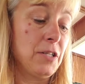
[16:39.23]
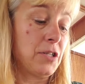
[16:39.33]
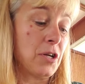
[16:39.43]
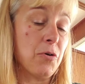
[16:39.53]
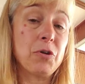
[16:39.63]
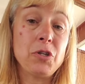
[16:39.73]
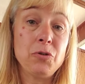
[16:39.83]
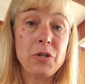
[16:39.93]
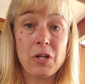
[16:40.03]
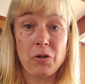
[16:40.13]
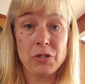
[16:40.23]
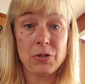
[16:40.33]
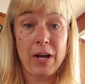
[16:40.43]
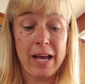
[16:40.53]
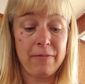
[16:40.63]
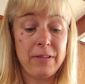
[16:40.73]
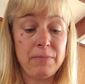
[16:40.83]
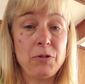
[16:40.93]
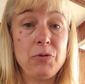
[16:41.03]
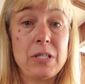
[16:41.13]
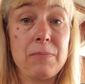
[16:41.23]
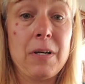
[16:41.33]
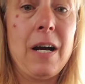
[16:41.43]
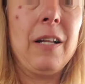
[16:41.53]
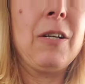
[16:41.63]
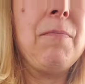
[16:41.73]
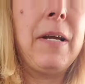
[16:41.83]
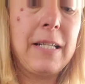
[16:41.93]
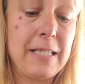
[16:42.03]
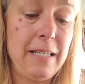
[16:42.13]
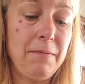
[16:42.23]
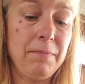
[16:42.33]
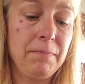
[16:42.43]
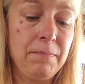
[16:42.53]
So you could also have them do some color mixing.